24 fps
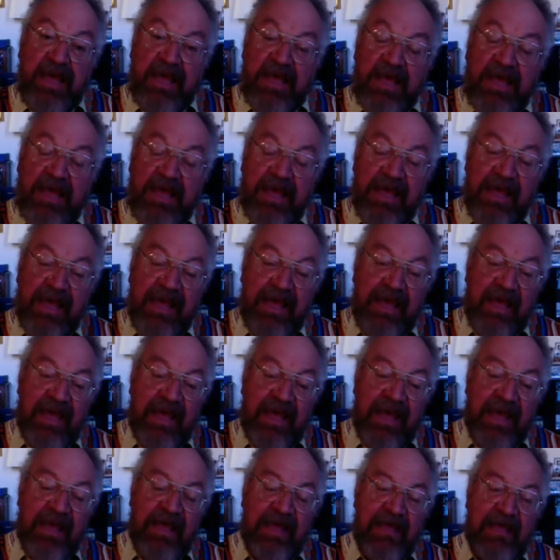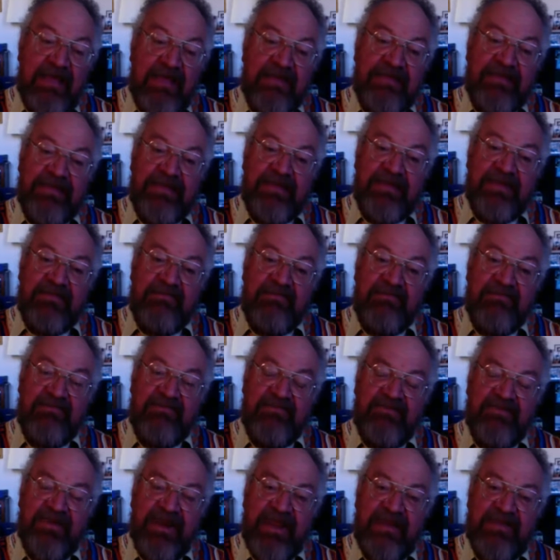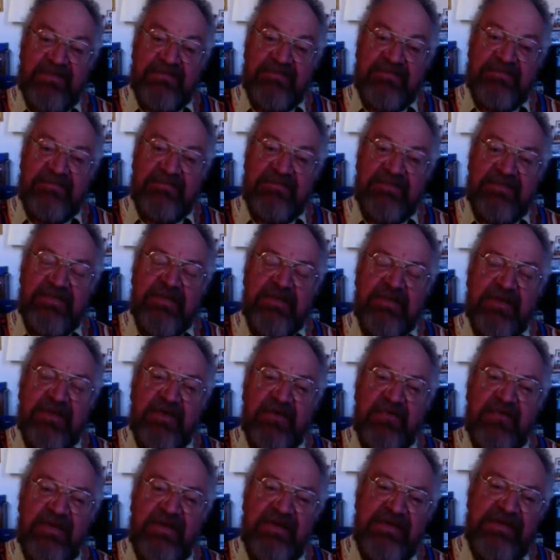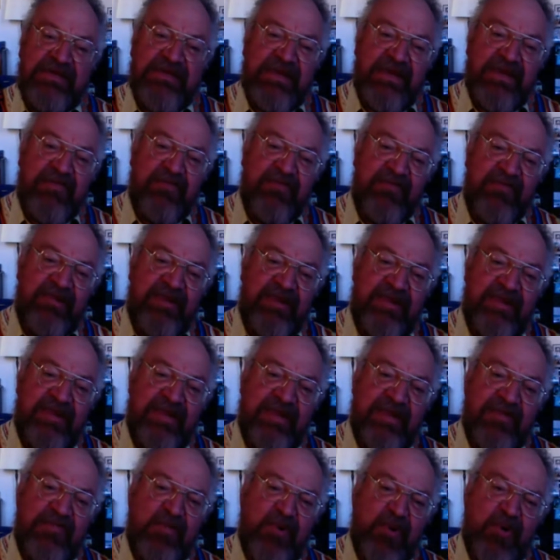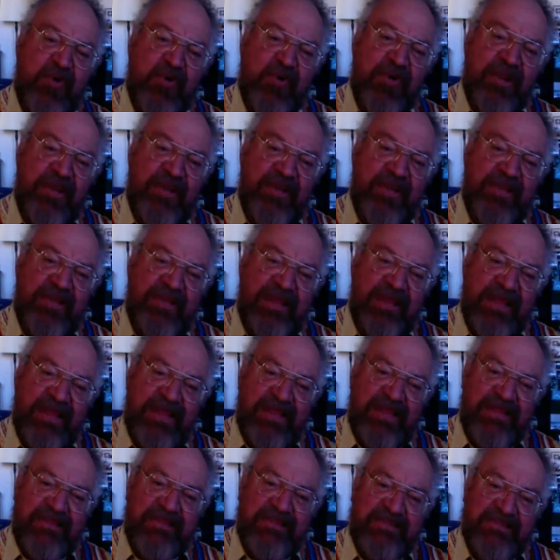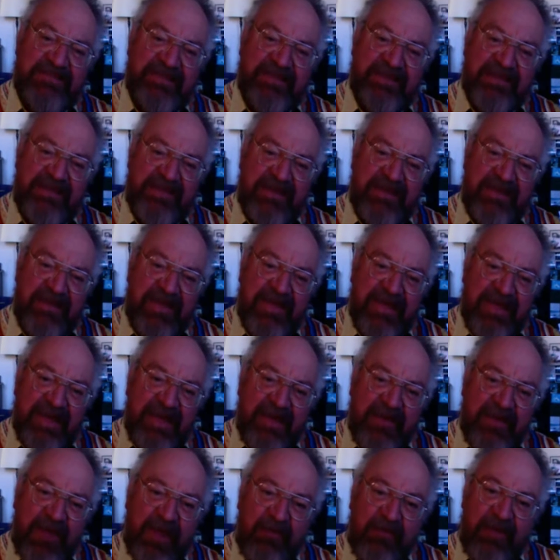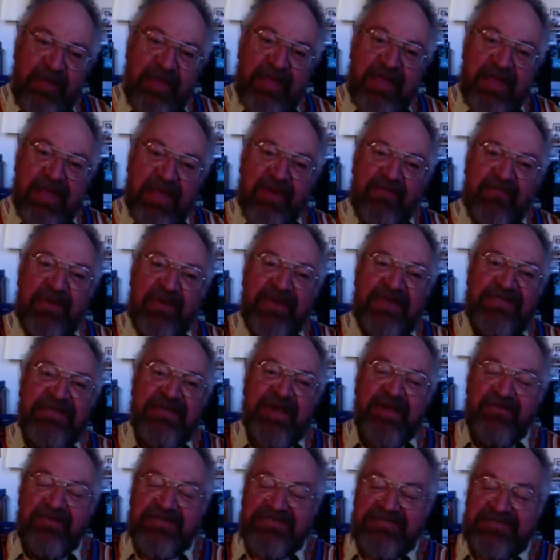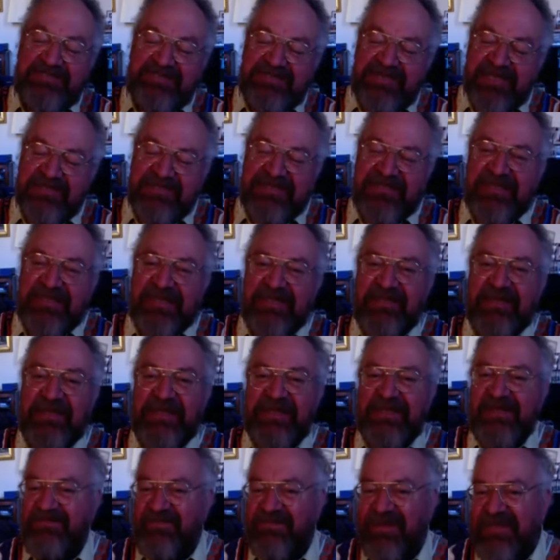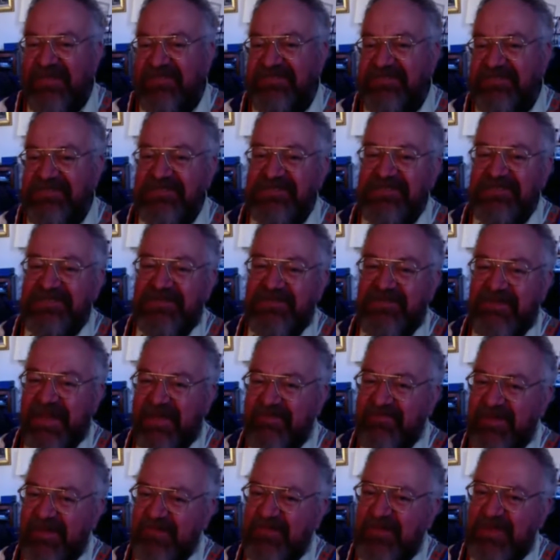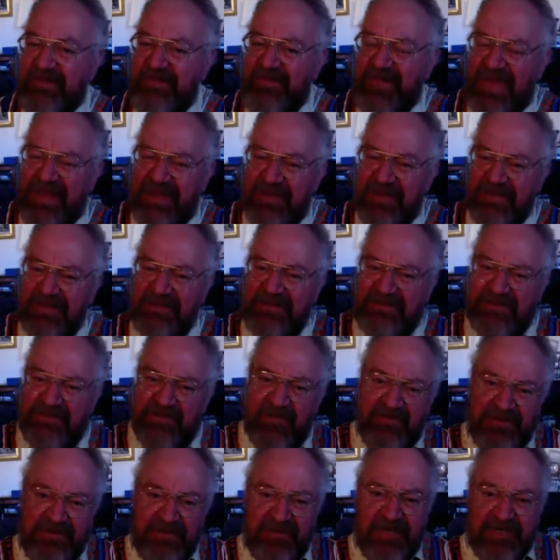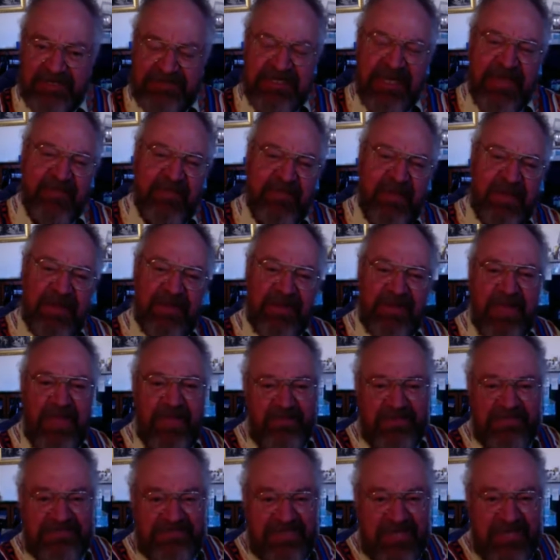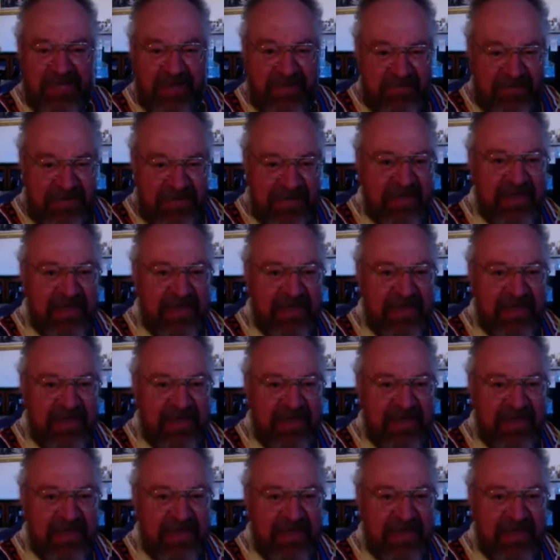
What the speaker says: And in French, we did really boring things. We studied the adventures of La Famille Bertillon, typical episode.